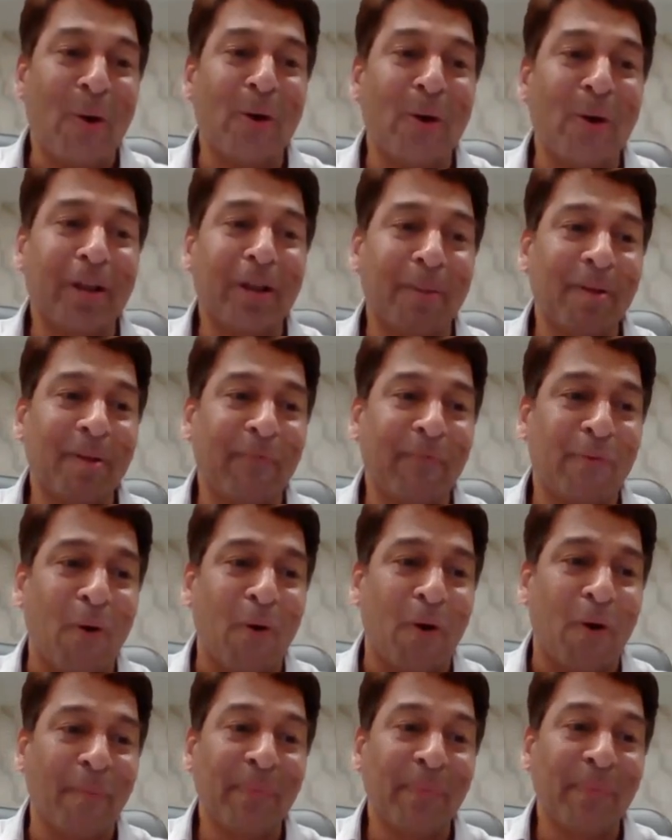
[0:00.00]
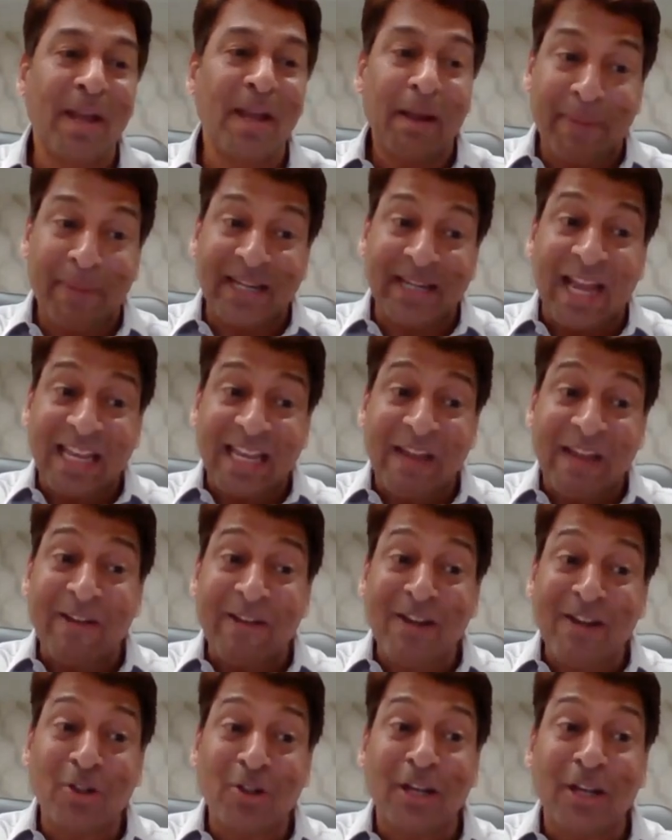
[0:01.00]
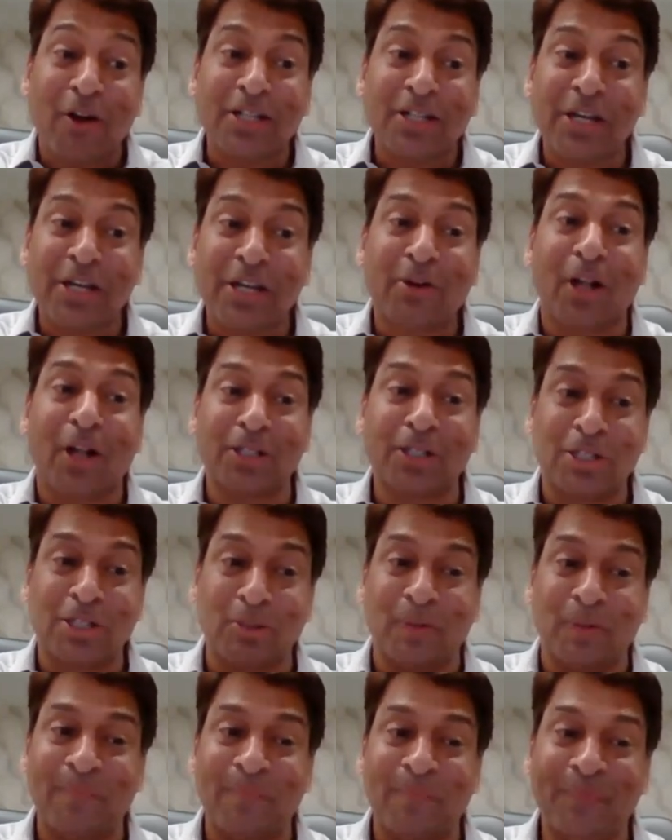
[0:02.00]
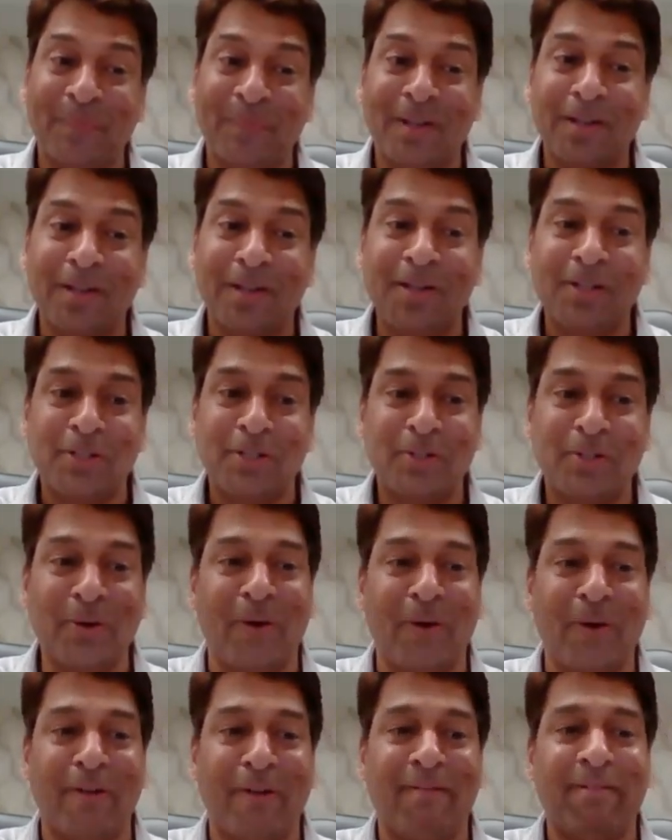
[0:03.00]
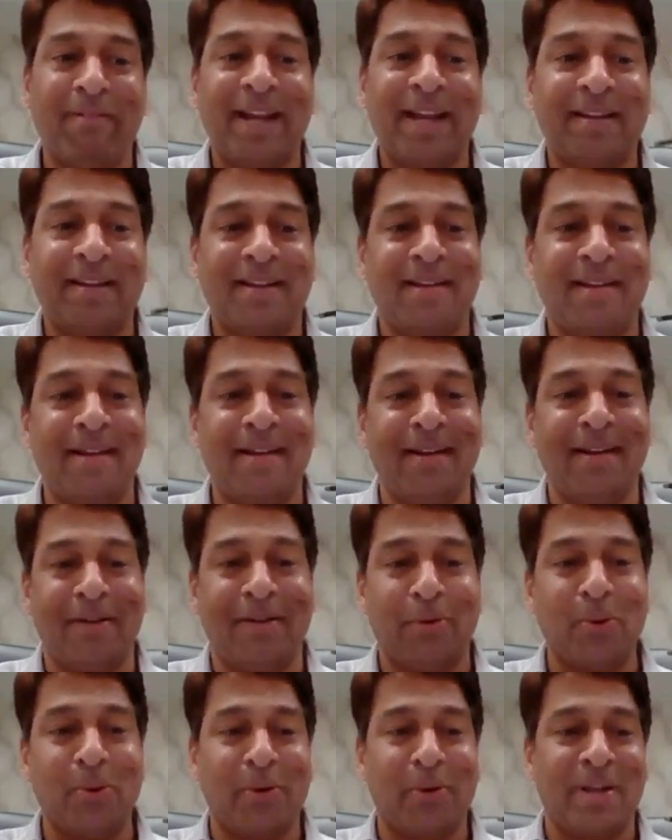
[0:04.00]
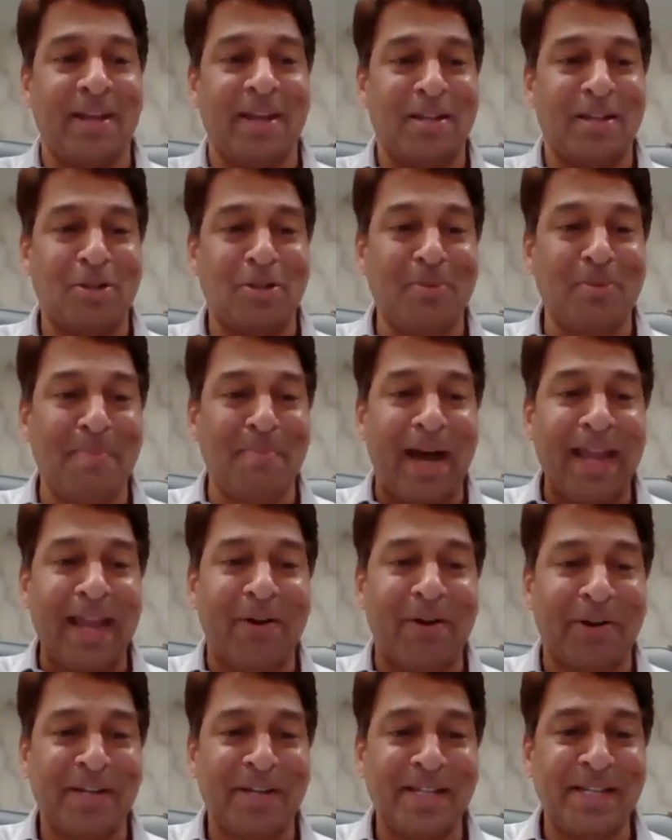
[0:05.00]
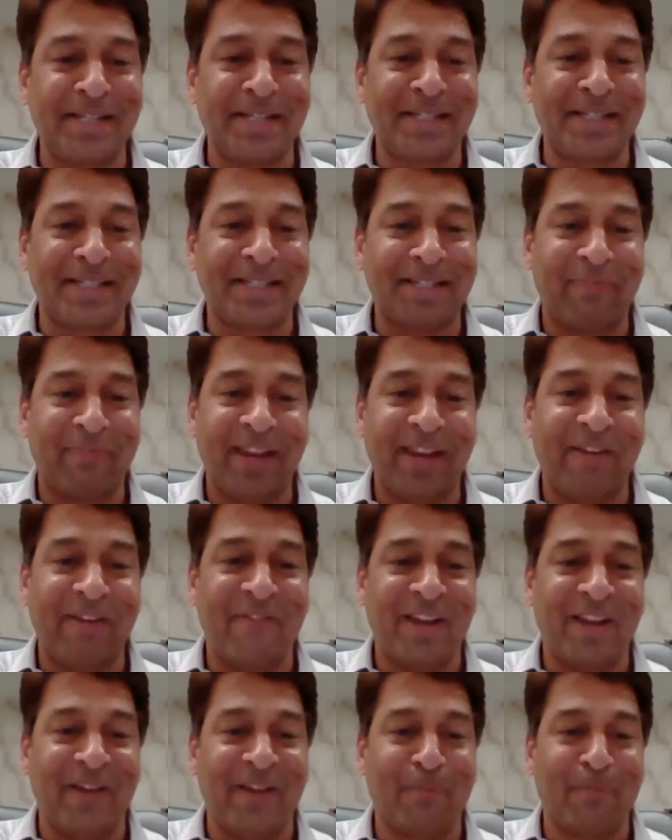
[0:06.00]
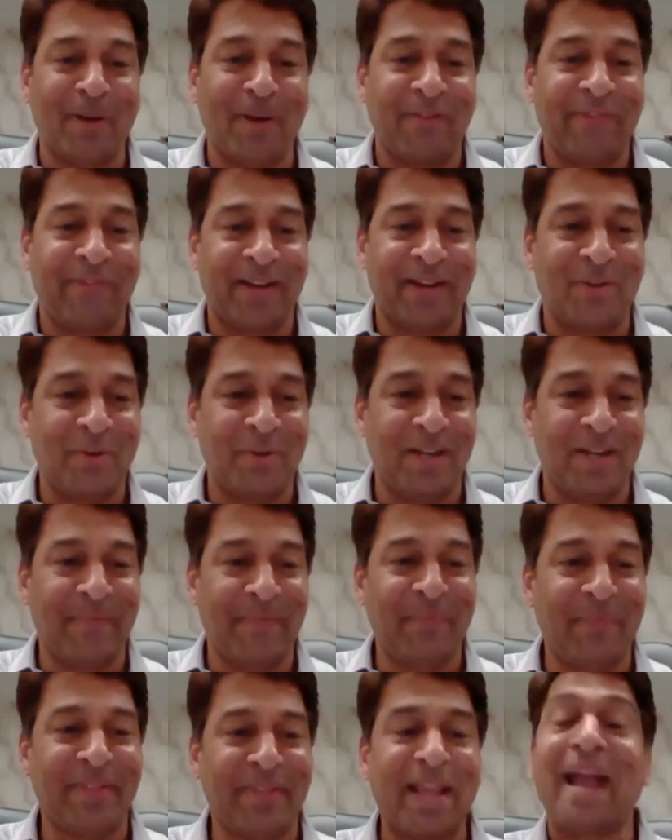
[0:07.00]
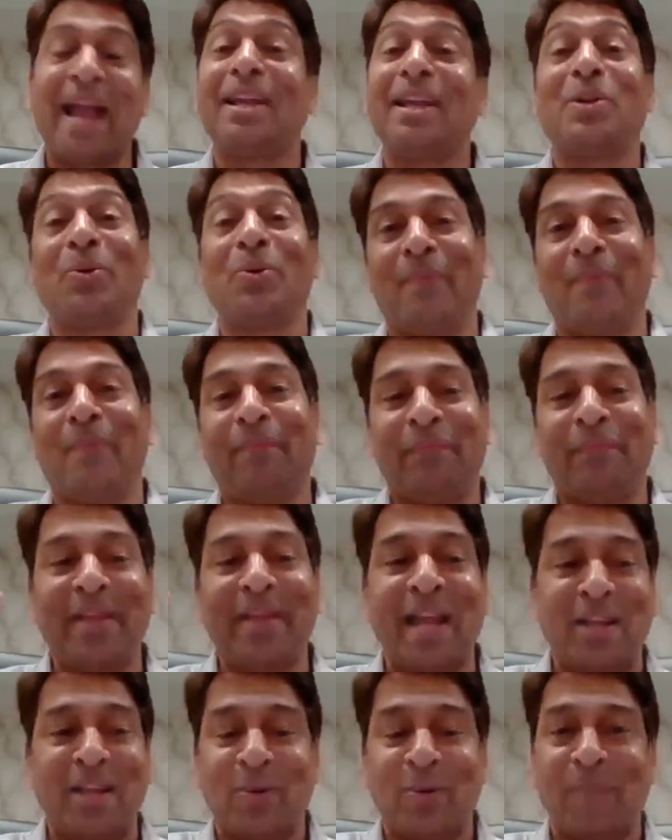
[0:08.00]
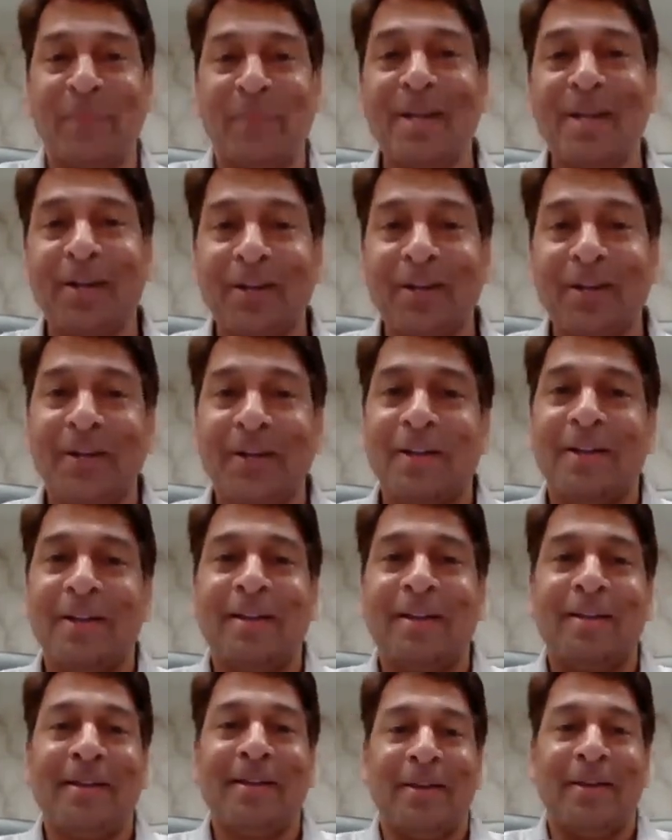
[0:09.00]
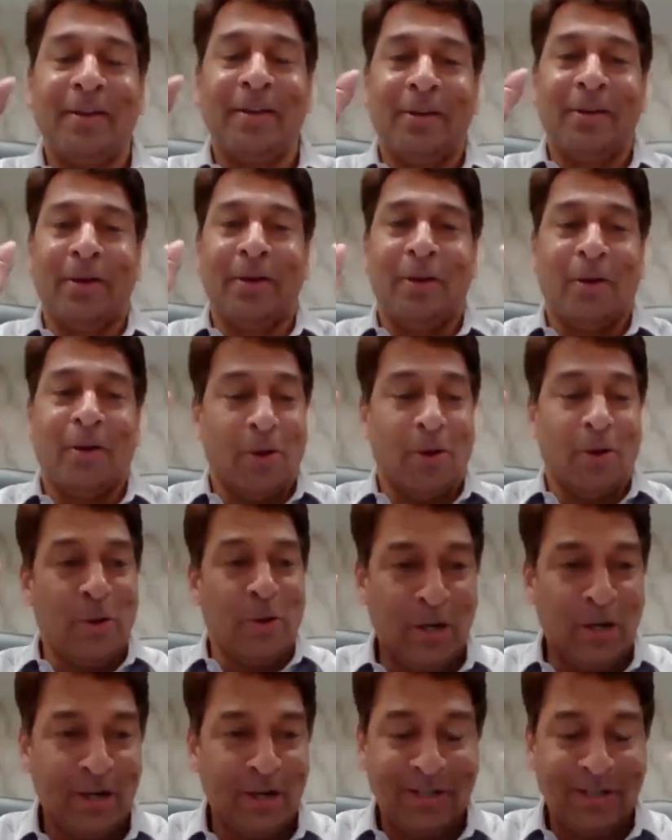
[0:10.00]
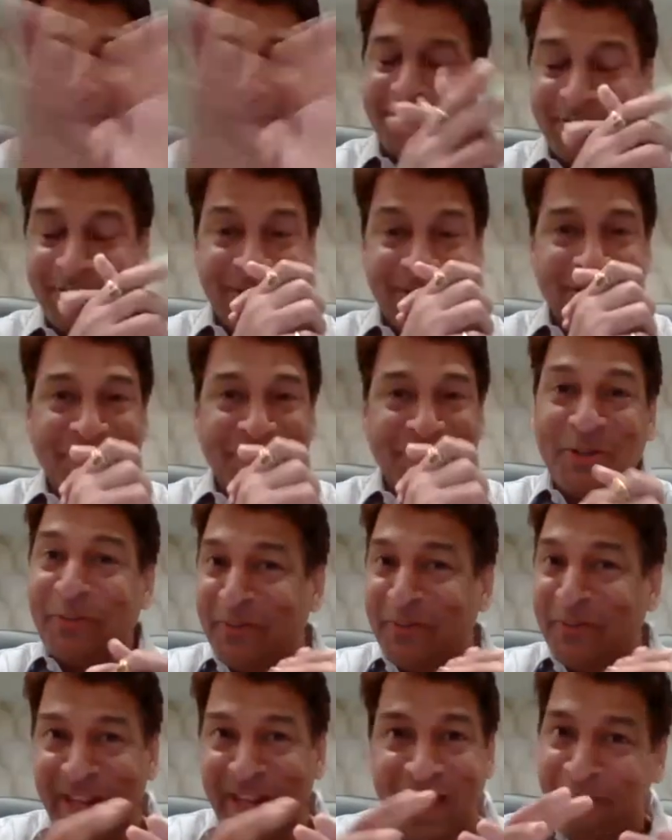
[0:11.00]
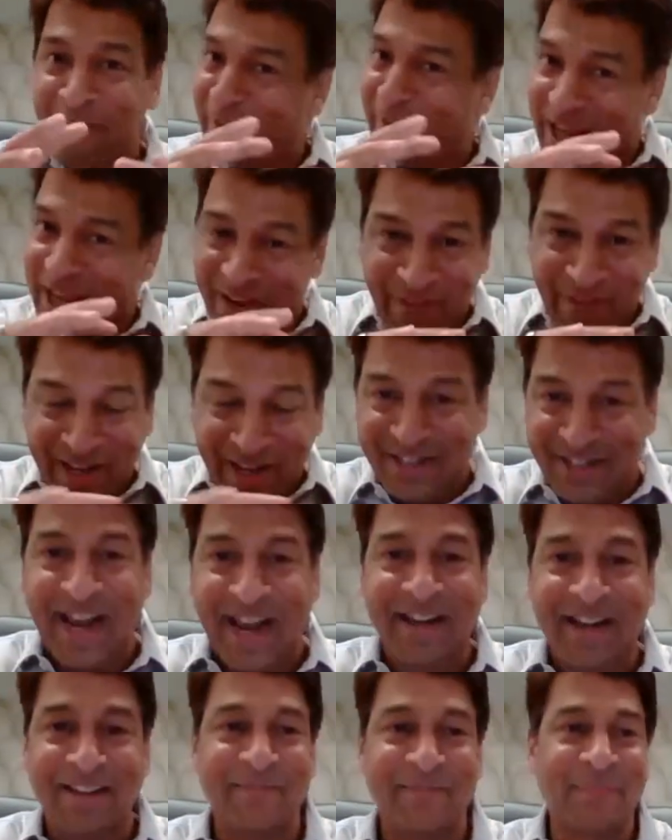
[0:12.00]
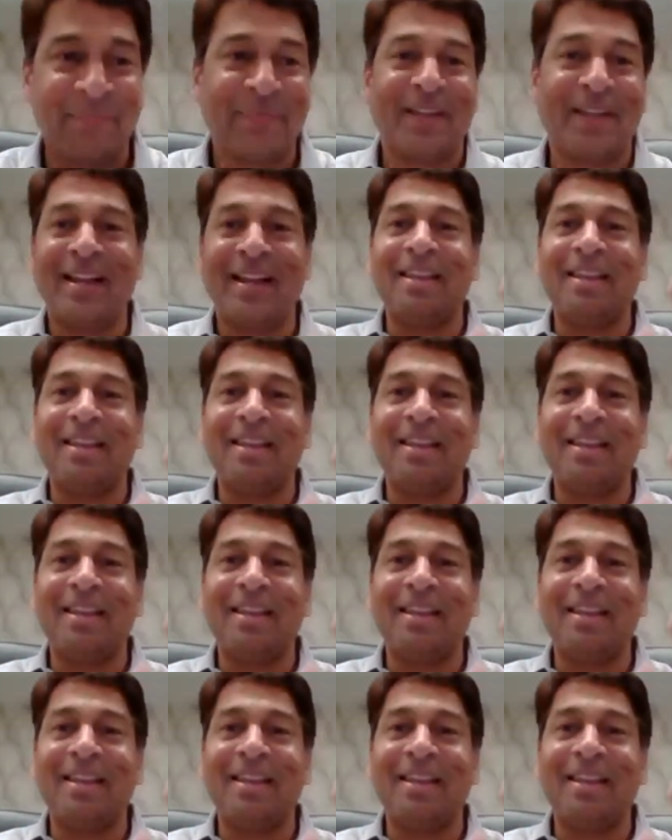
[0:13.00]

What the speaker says: honor before, but I've given you the logic also. So, all right, clear. Okay. So my audience is very, very perfect today. Thank you. Thank you. Oh, so very, very well done.